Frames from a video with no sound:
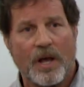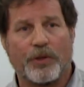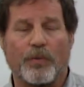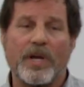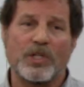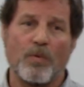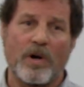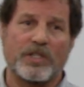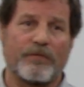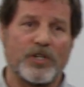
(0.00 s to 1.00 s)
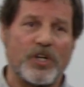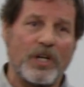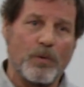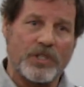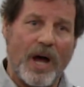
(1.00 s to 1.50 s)
The reason was that
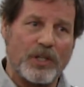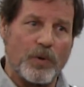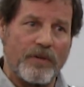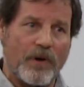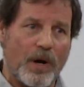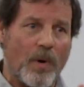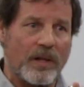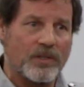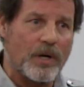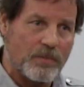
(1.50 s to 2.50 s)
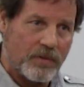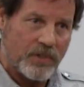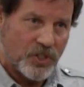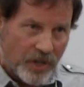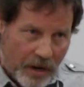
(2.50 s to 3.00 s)
Virginia was not doing very well in terms of
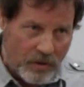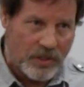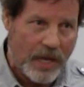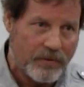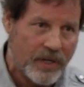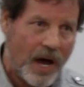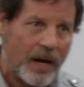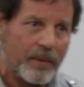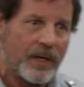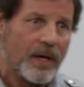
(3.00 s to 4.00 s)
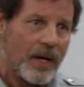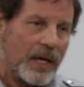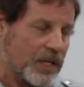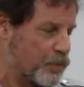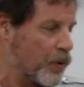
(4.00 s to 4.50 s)
its general slave economy,
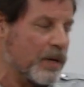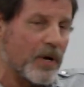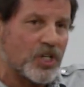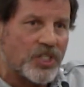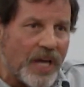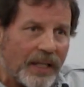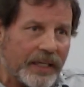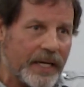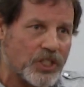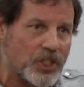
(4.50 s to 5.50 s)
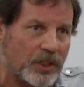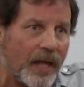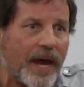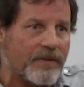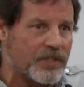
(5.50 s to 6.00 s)
and it's pretty much selling its
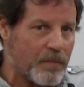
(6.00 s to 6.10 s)
slaves.